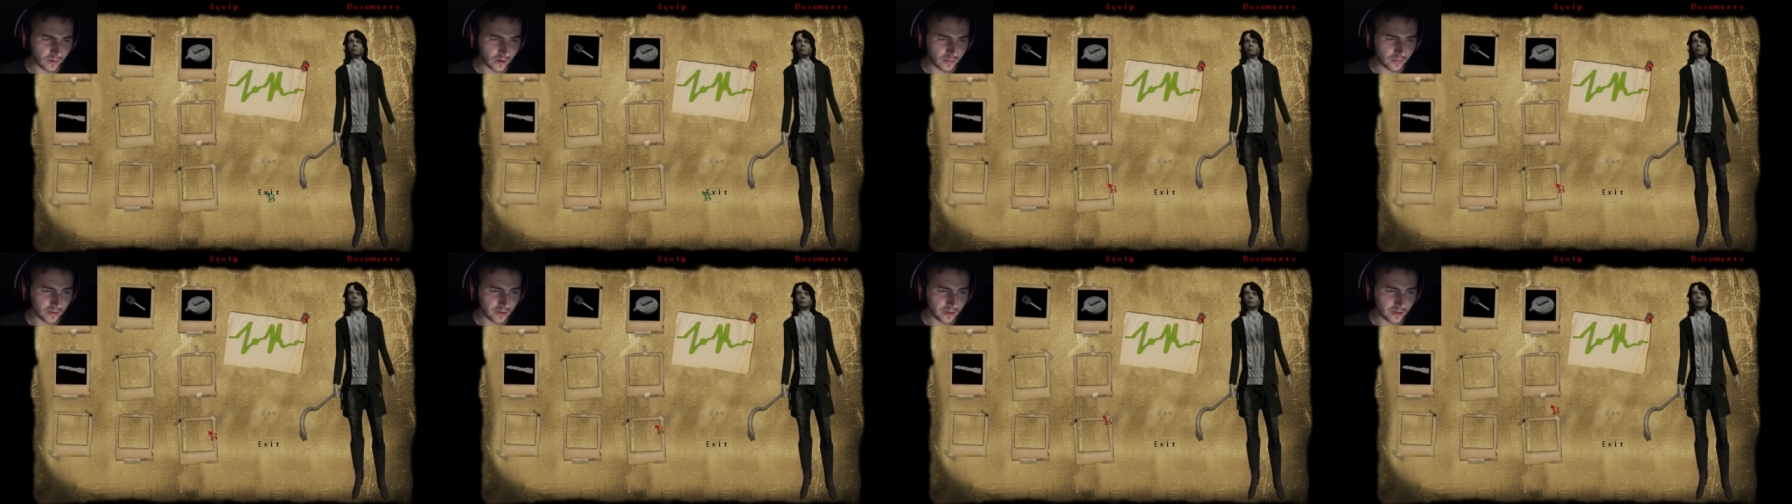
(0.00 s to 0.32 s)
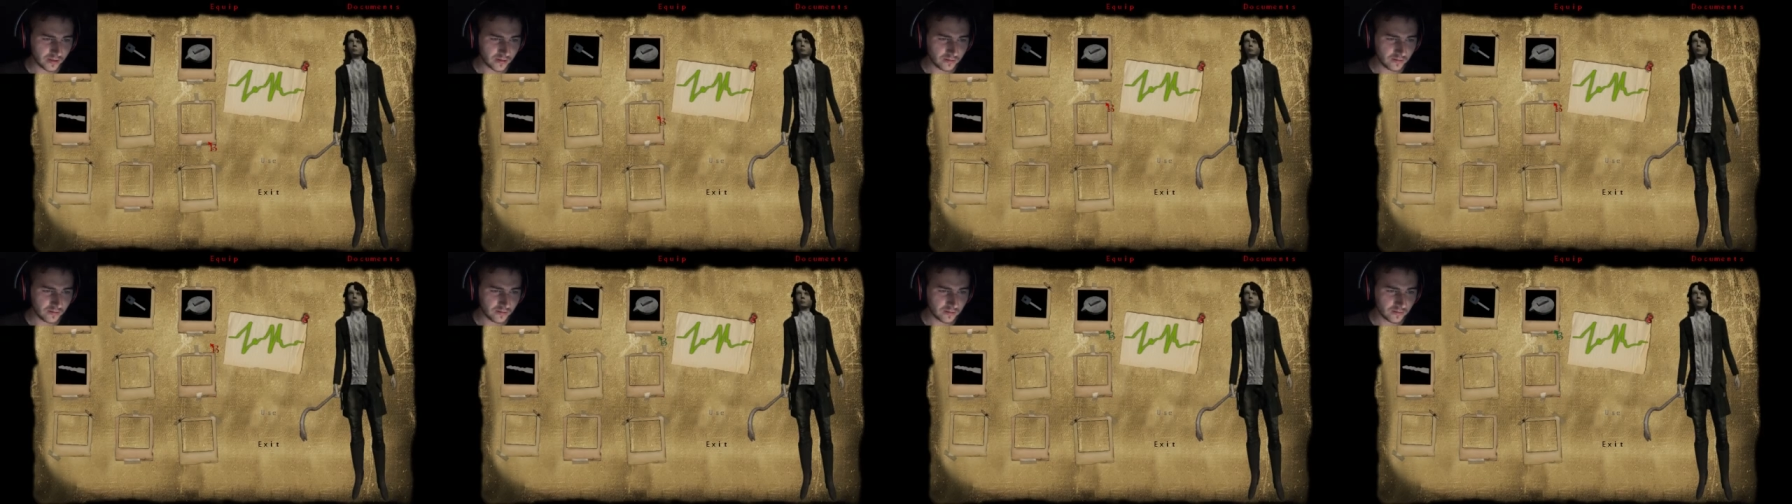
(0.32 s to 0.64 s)
I
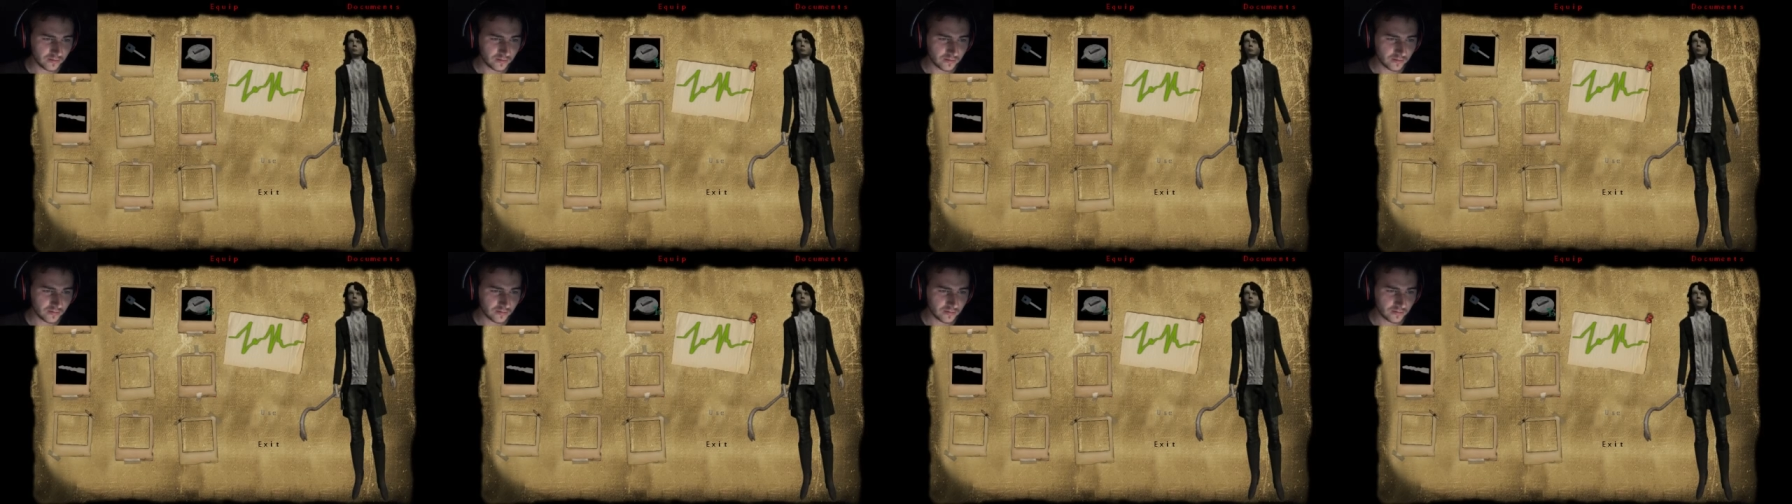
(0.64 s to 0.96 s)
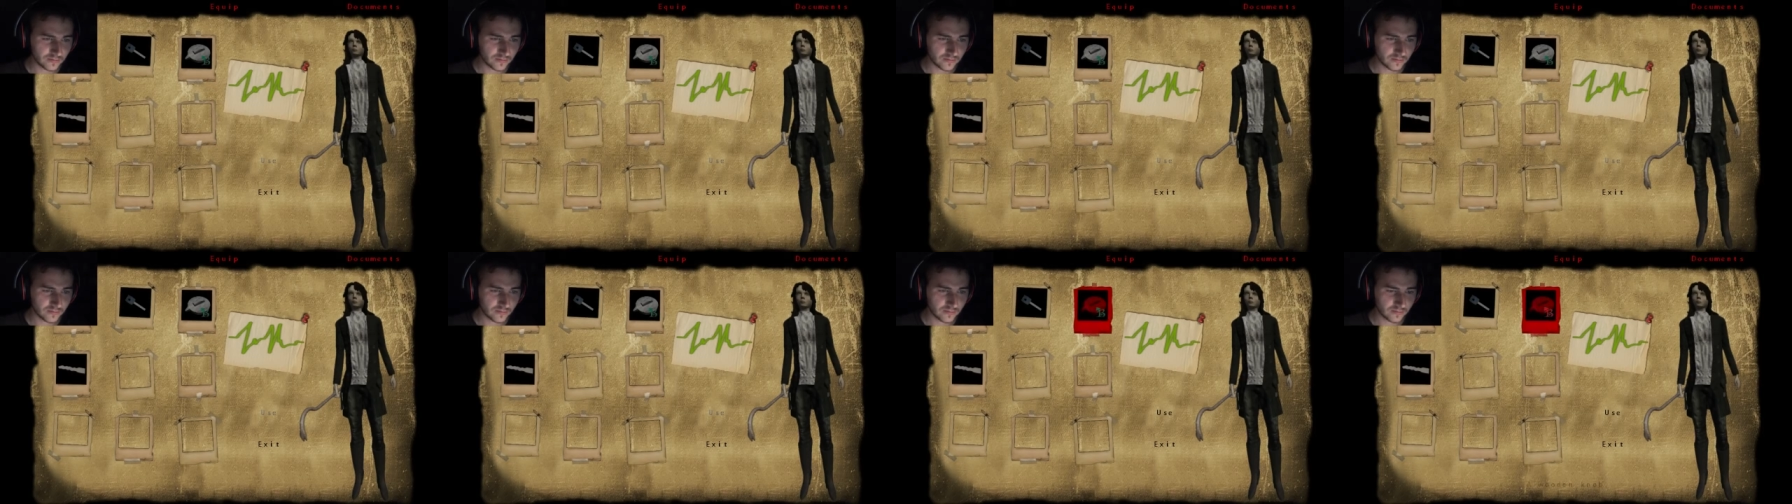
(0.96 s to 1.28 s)
believe.
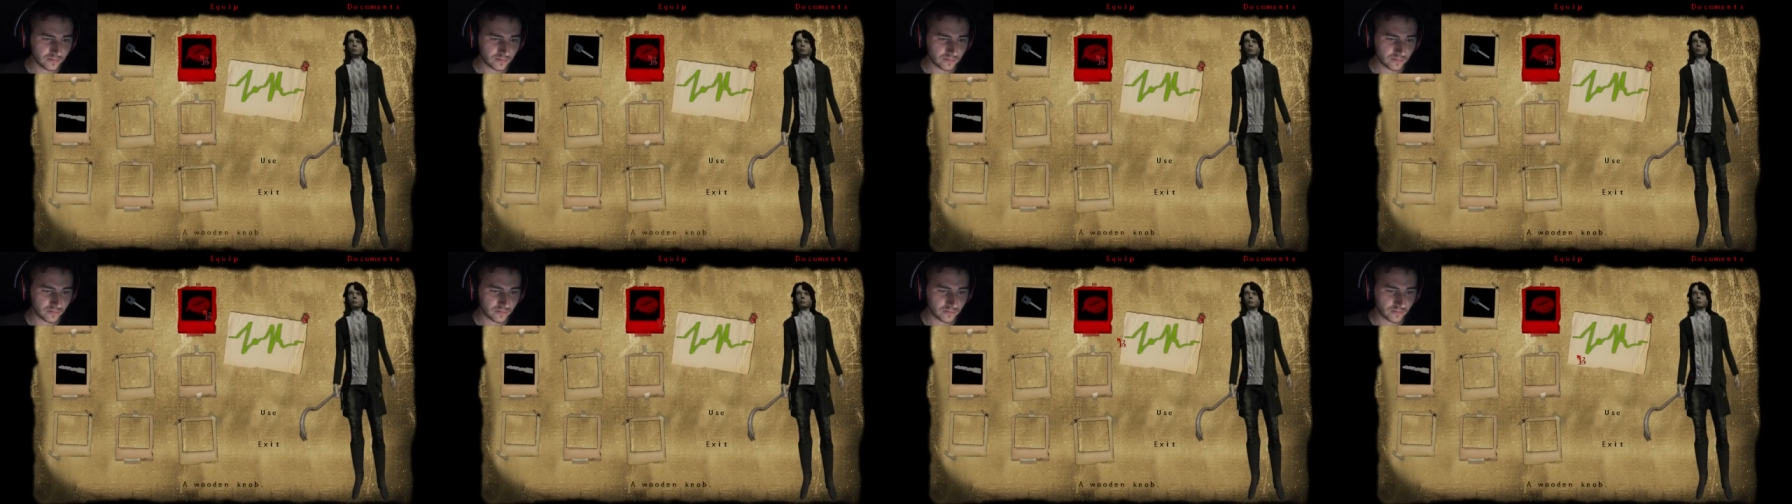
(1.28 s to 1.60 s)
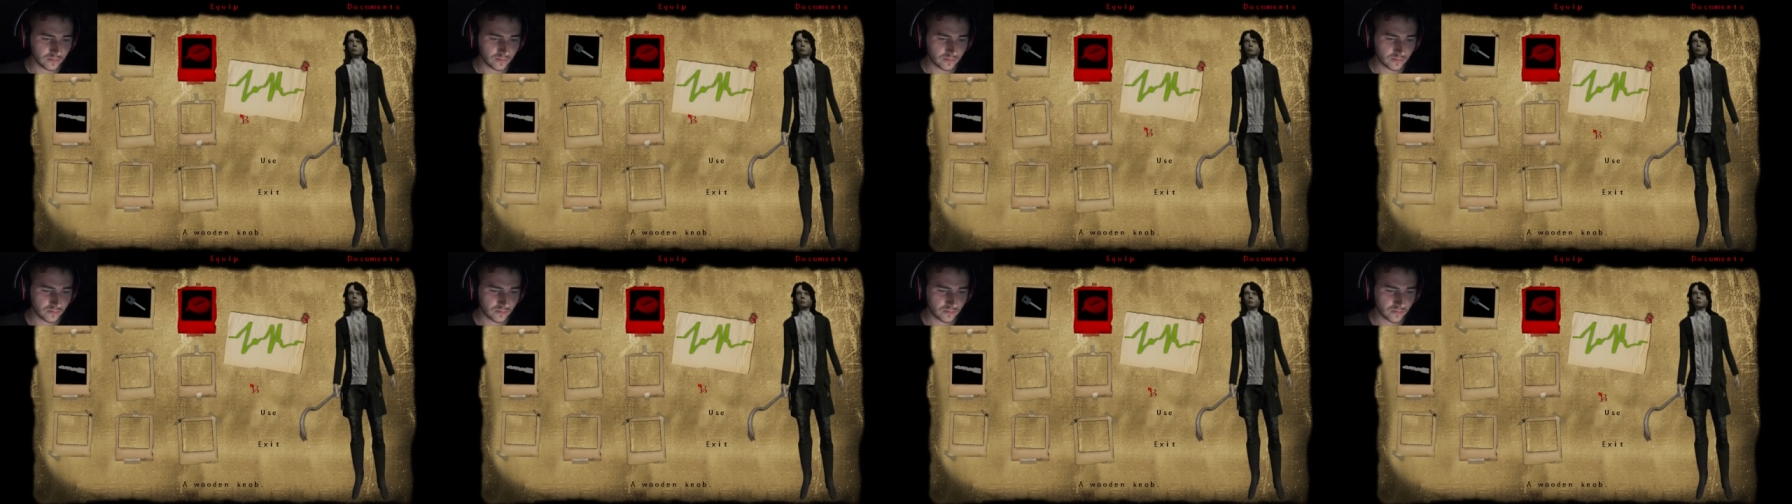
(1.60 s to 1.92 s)

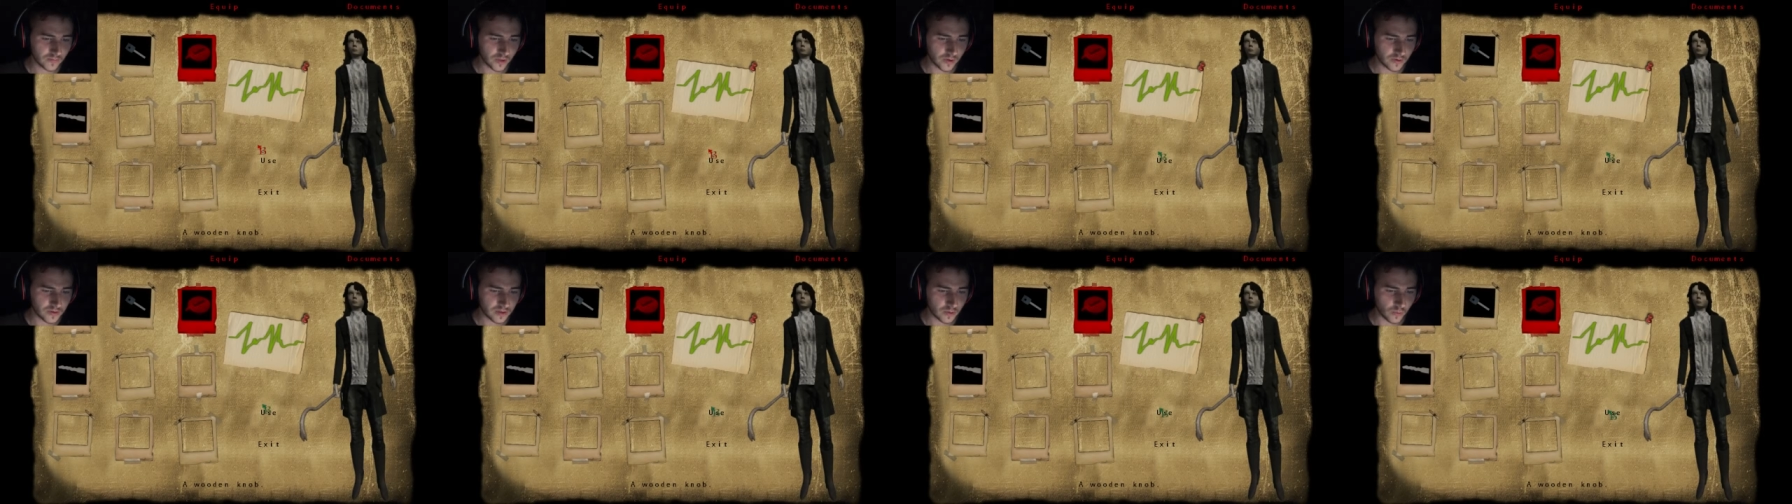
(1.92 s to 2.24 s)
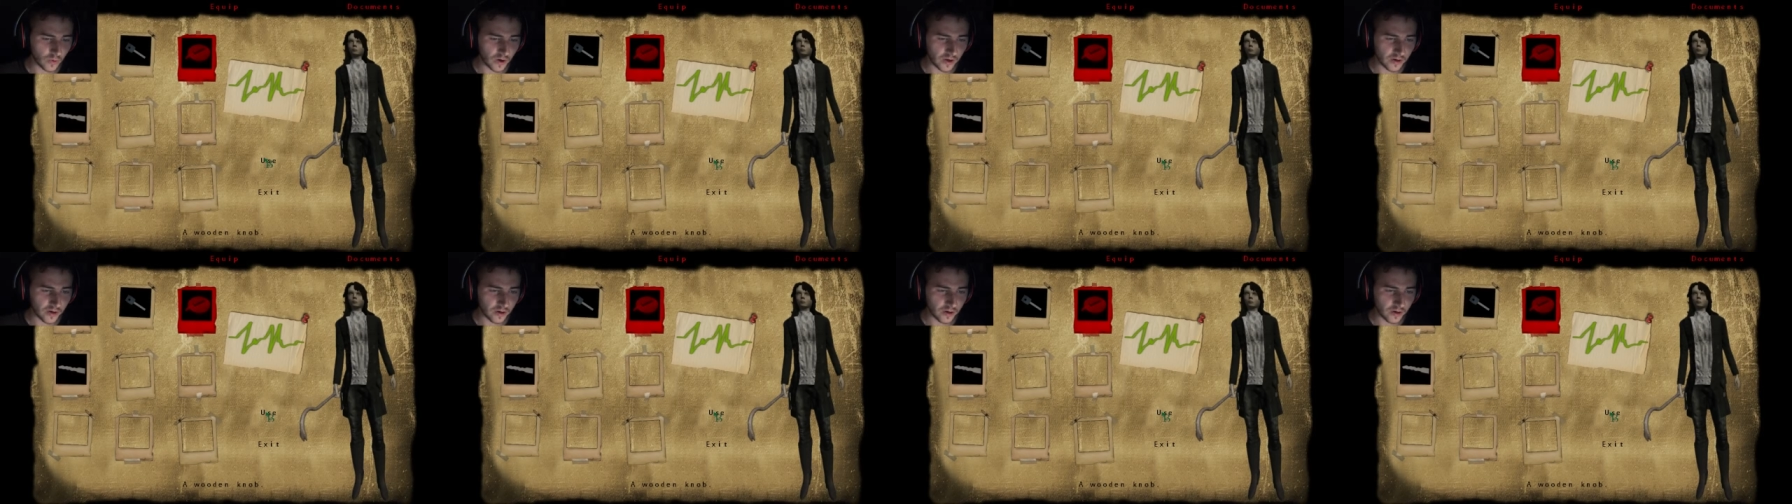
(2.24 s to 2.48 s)
Don't see why